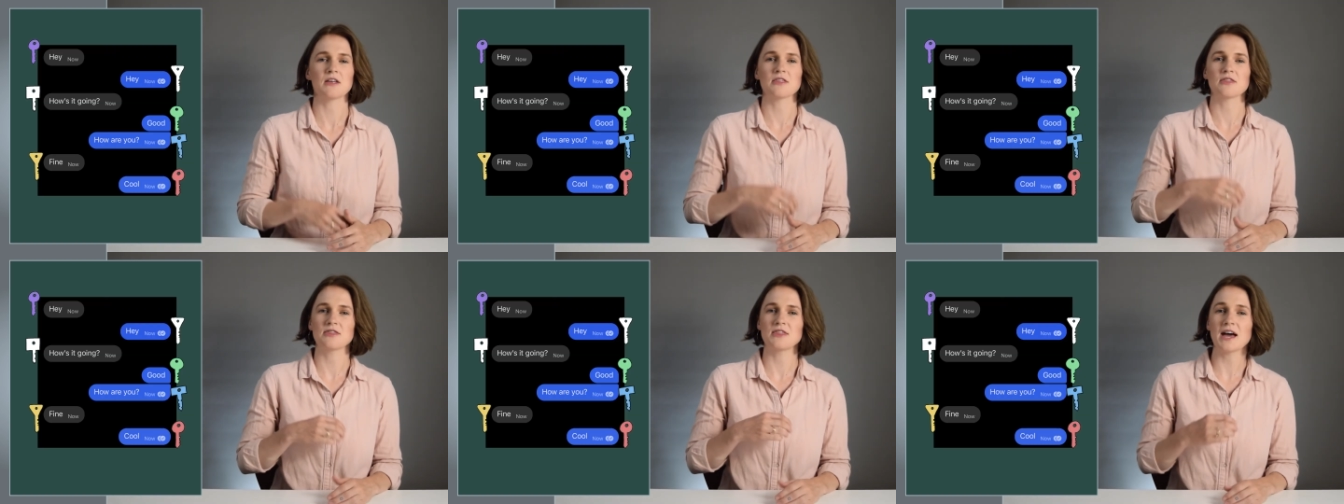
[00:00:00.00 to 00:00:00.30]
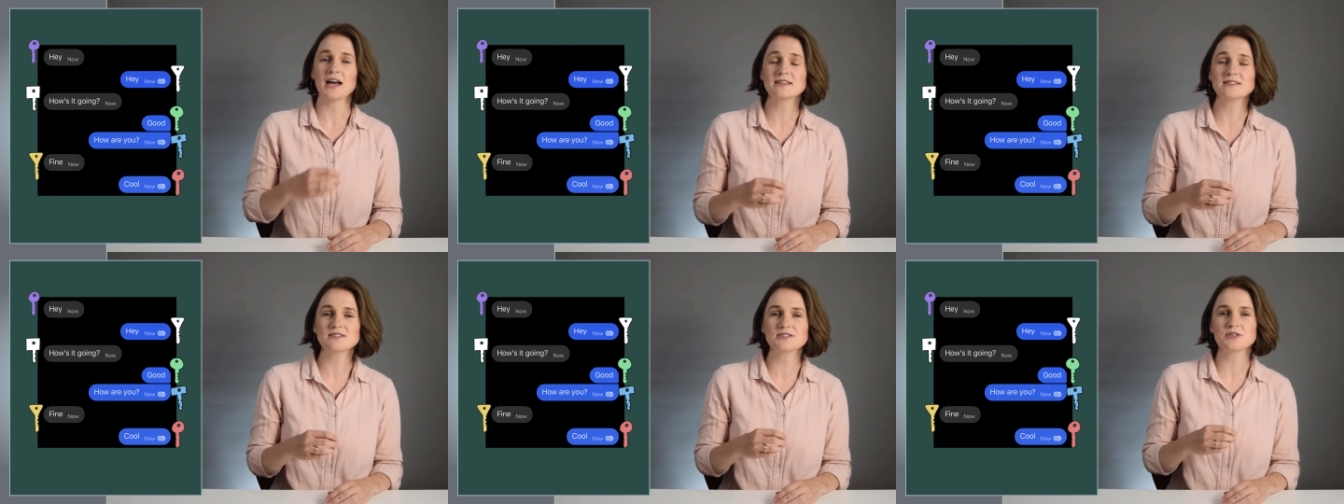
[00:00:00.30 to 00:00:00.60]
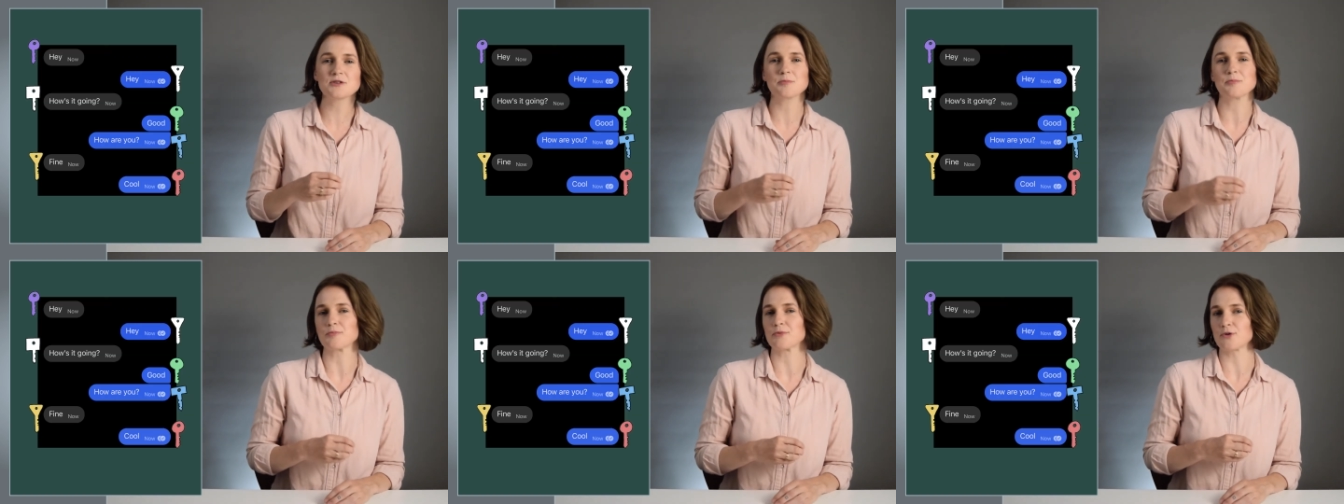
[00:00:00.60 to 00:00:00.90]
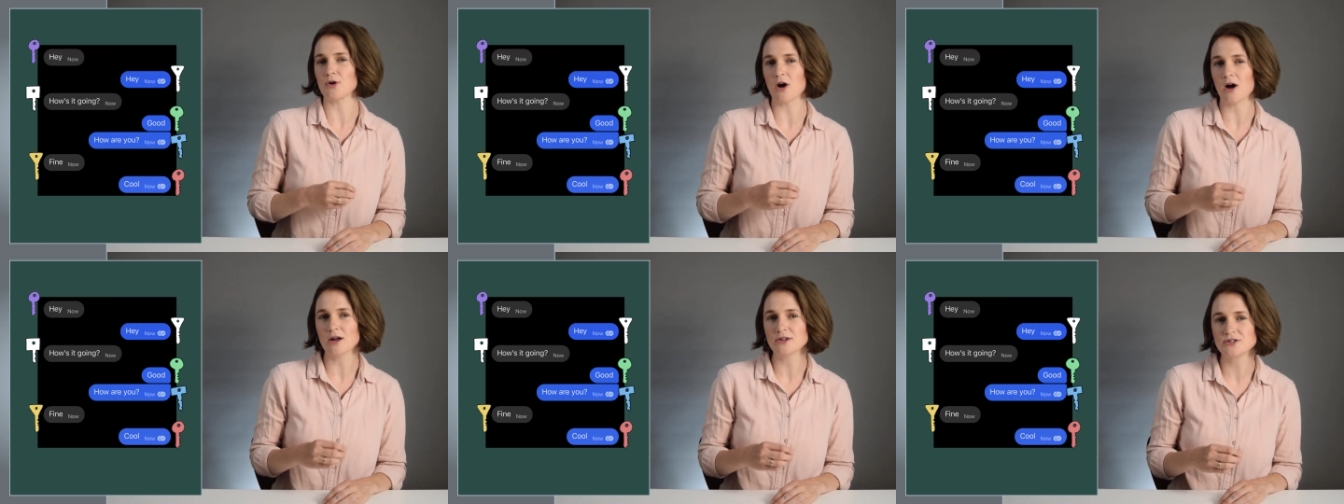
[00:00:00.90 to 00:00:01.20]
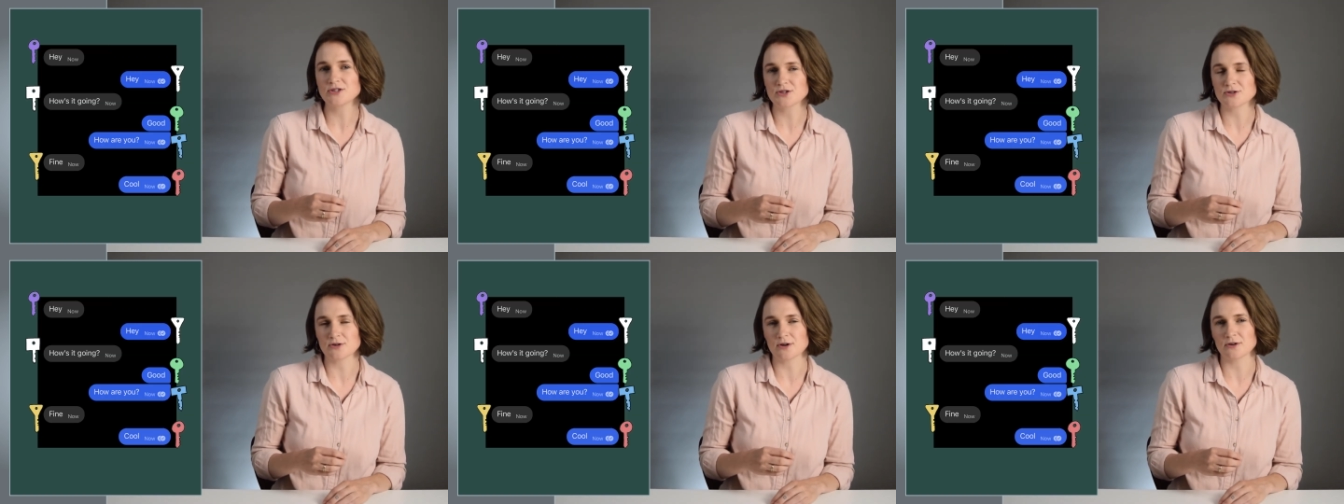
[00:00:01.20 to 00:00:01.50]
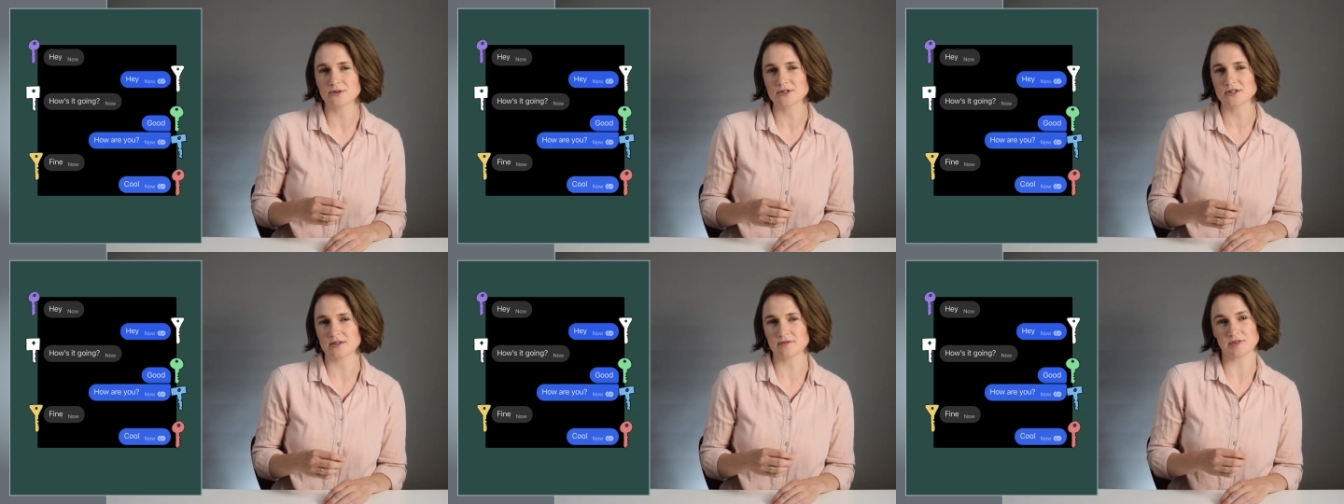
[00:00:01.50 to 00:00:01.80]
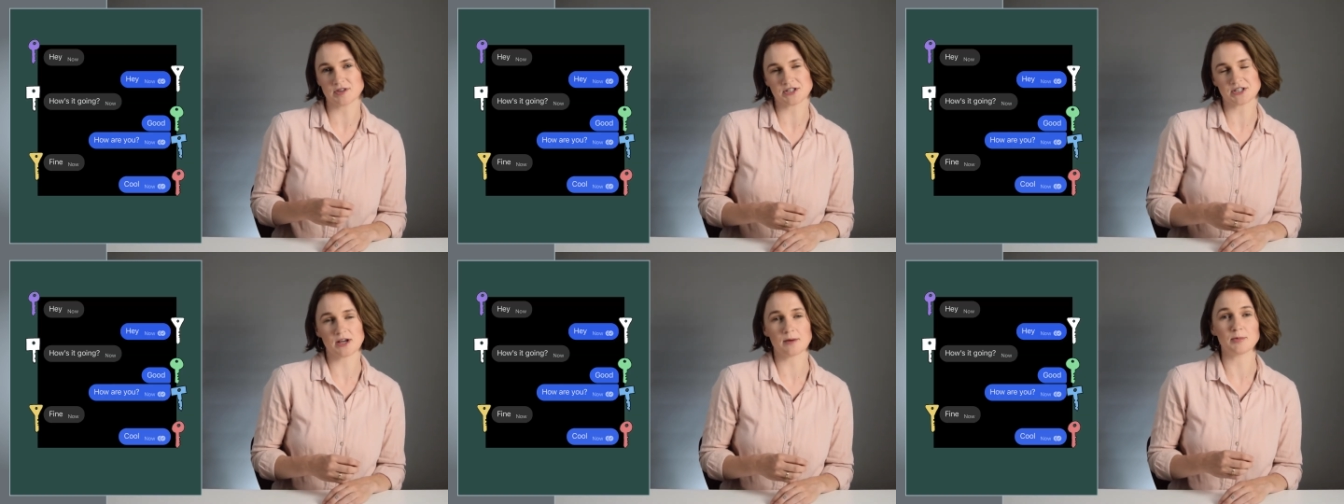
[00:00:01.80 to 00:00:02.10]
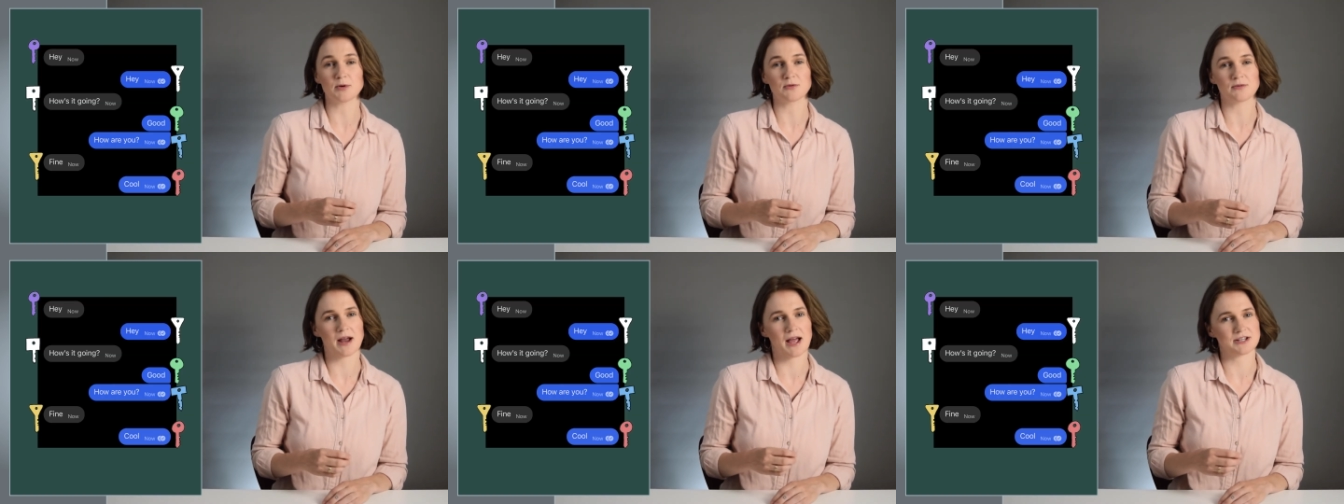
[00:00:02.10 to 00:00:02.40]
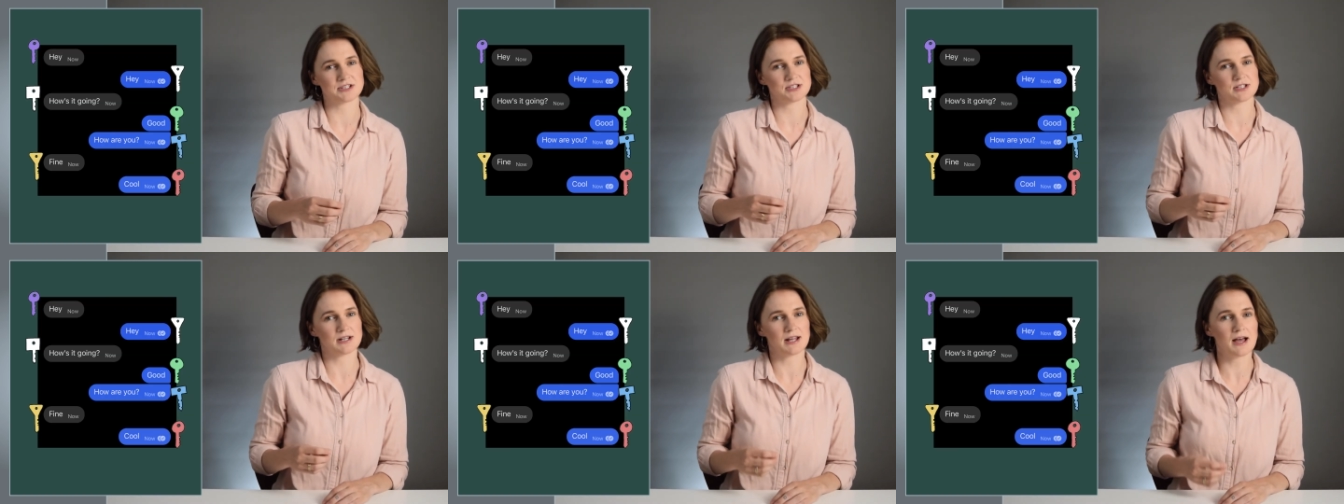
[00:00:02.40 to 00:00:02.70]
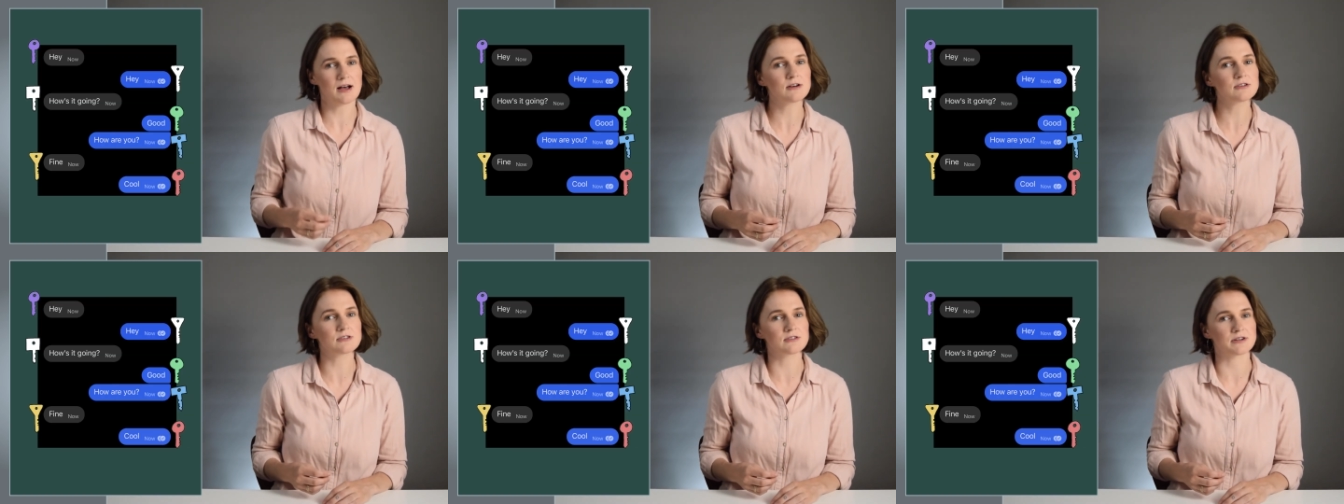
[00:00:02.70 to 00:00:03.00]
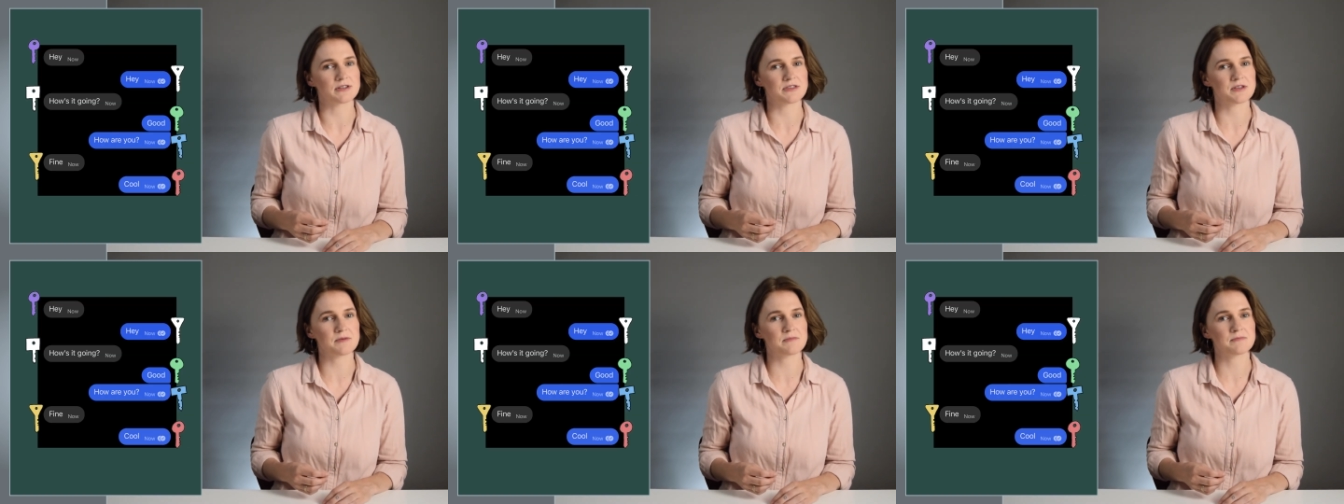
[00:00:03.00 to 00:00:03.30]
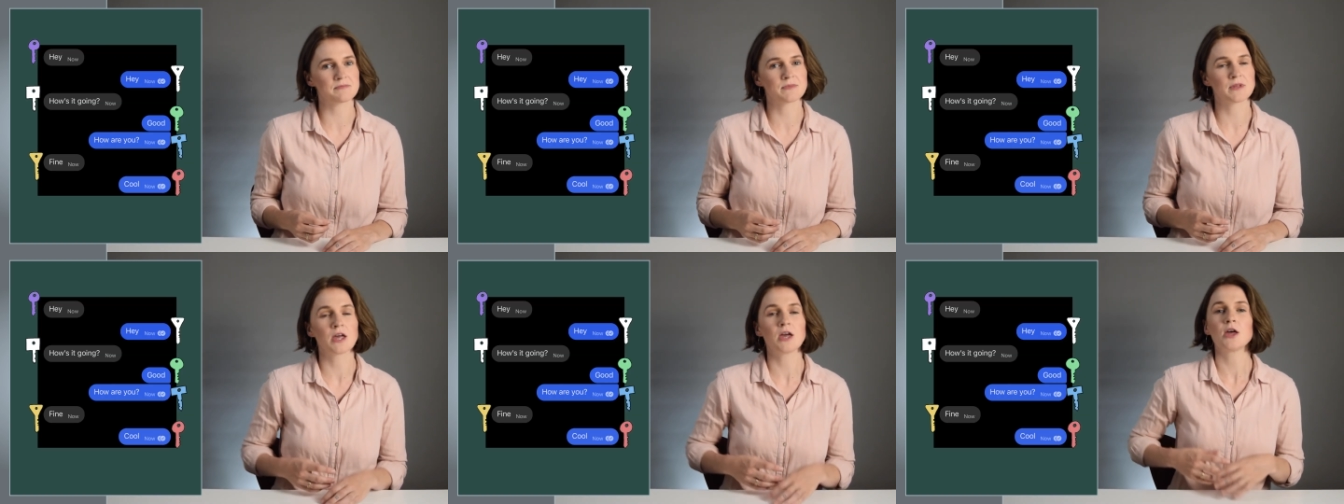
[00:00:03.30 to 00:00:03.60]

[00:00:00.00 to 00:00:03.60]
That's the broad strokes of the double ratchet algorithm.